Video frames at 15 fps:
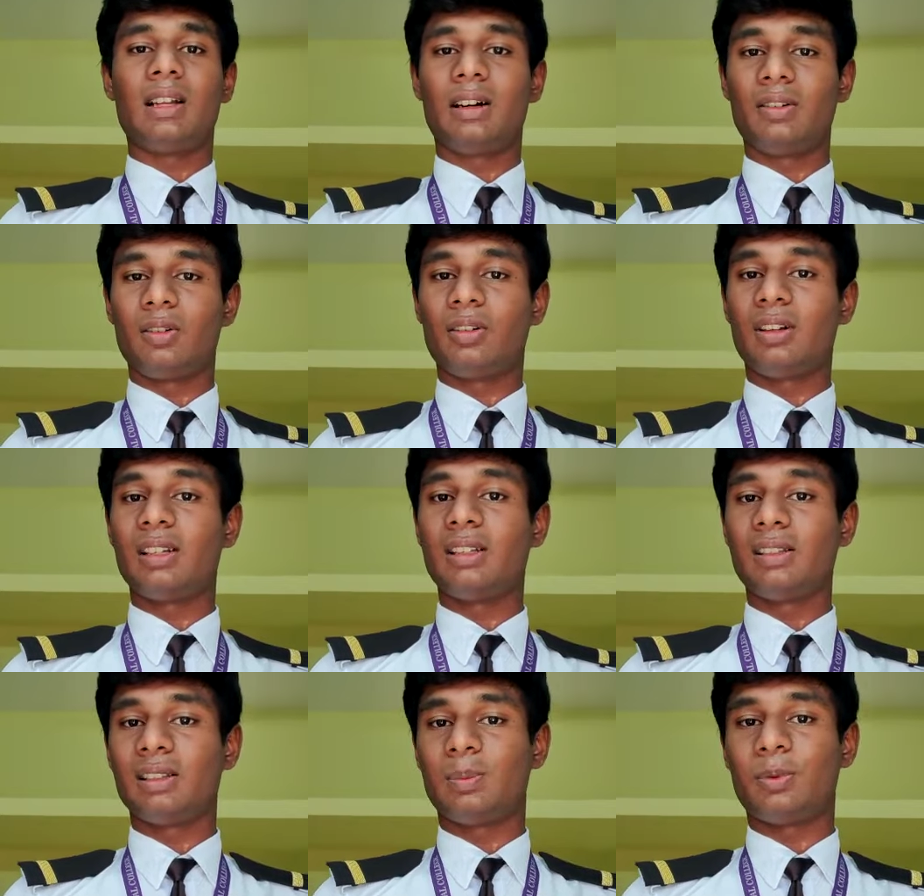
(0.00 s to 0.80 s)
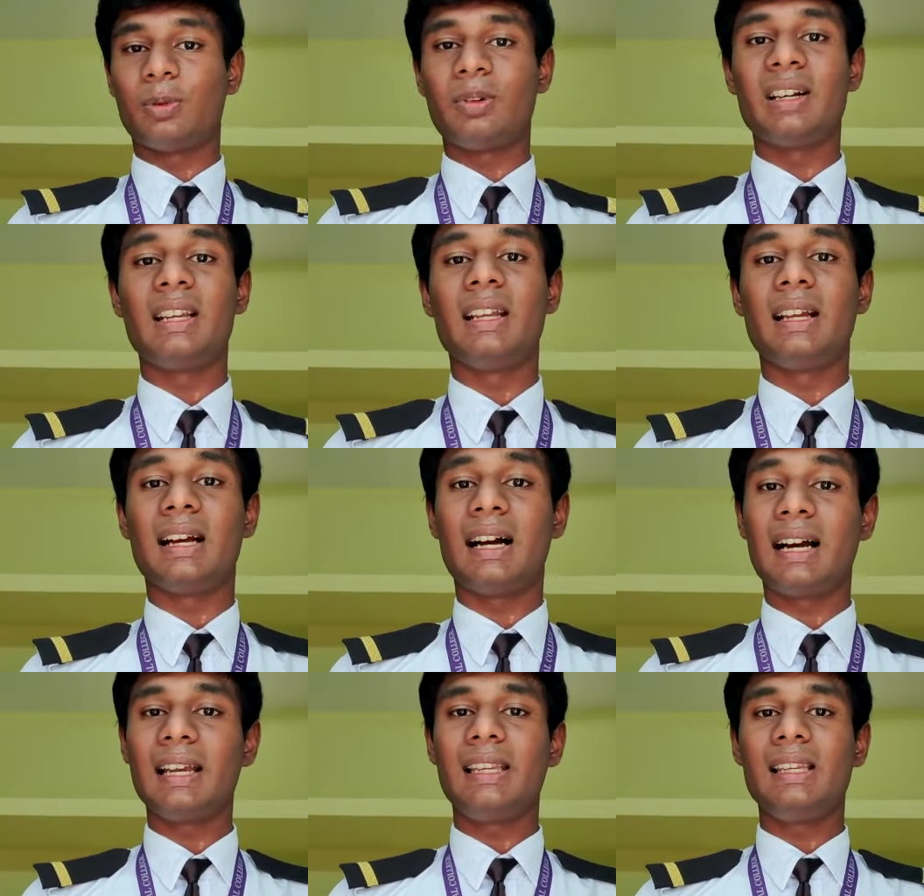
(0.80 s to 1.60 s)
Our college is providing
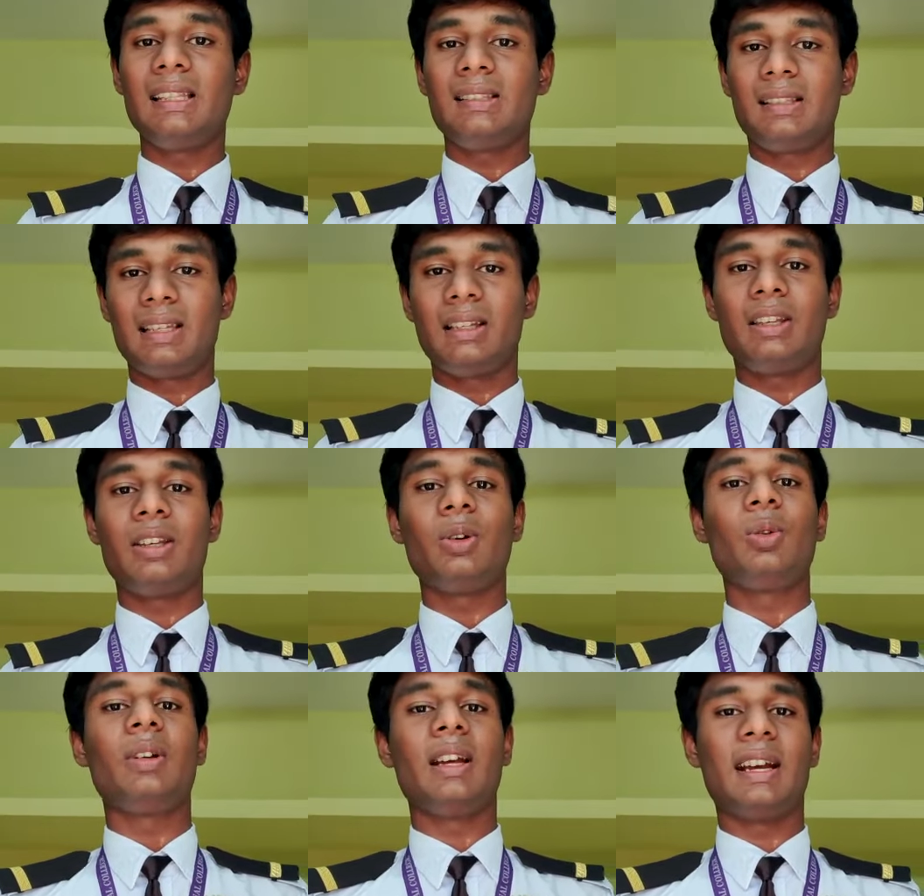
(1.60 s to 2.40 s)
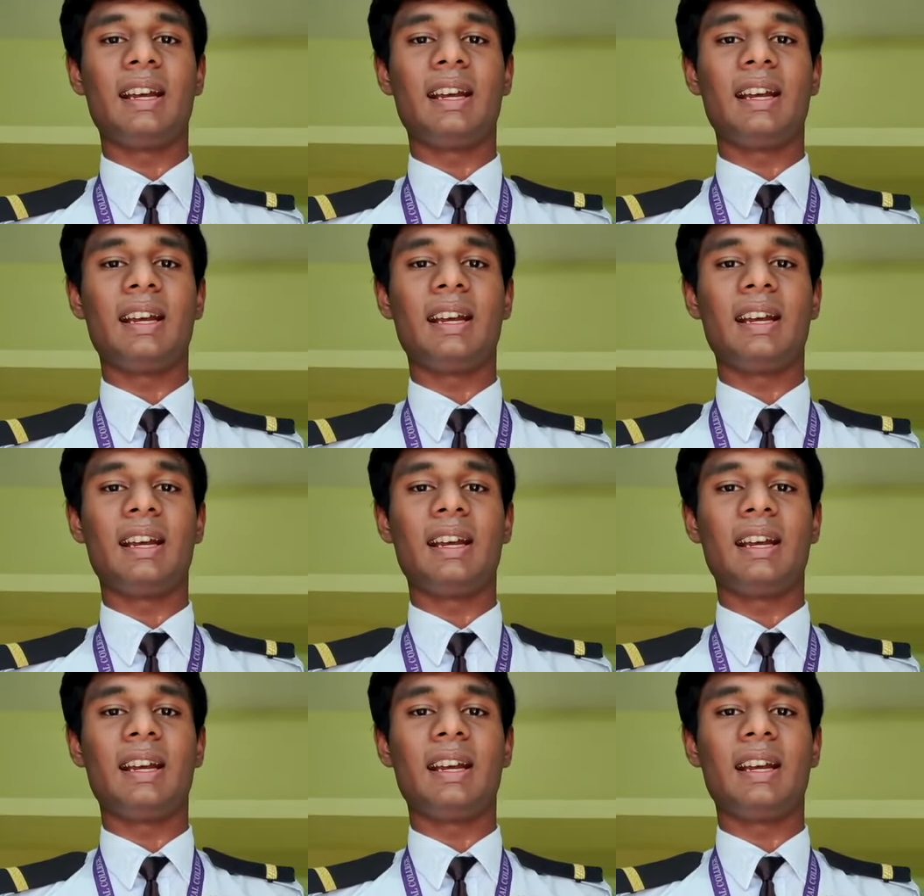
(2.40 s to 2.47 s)
highly secured